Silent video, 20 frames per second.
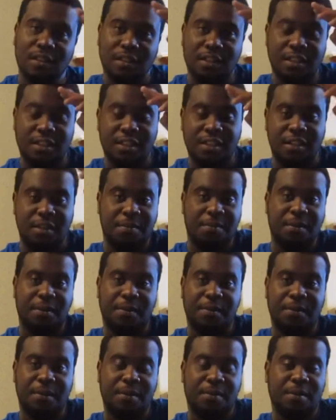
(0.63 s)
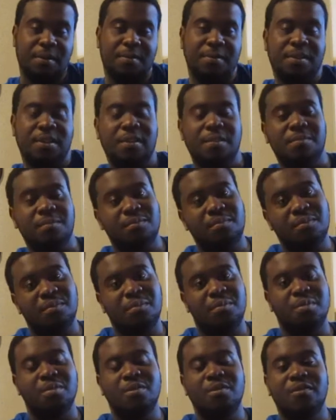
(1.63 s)
Yep.
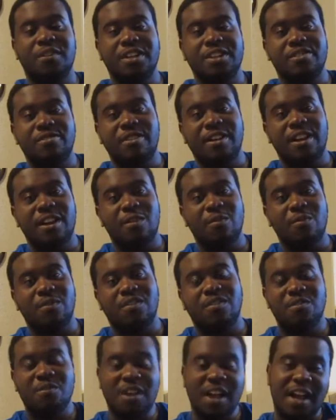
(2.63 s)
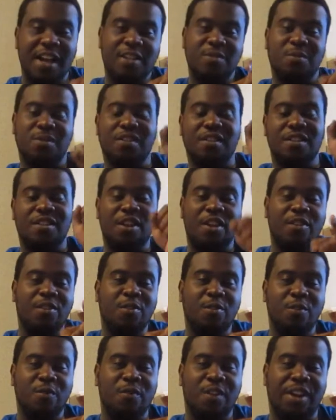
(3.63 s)
Blue Ranger here with you guys with another
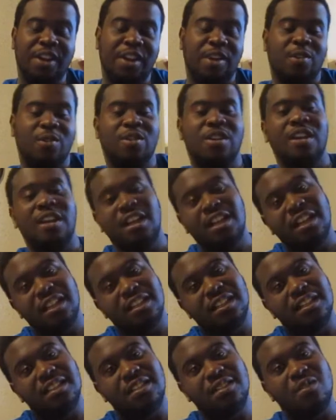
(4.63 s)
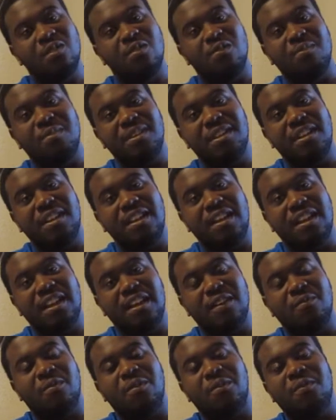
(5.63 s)
new video. This is going to be a
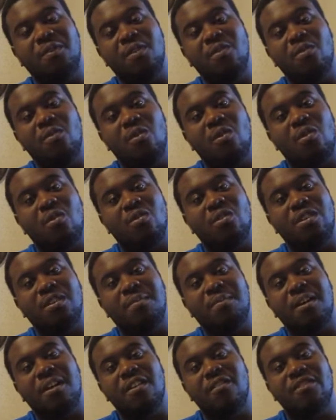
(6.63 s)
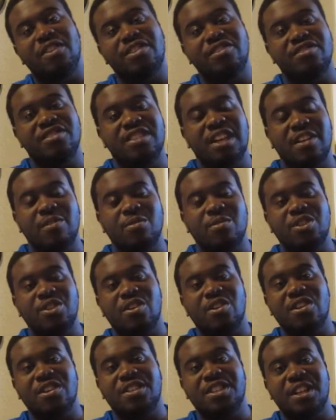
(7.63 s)
review on Power Rangers Dino
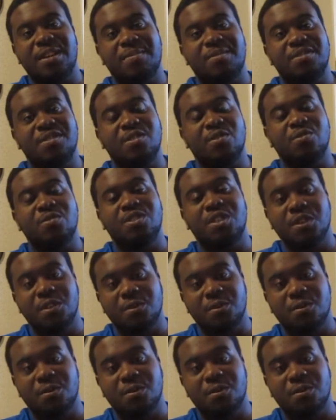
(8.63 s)
Charge episode 2.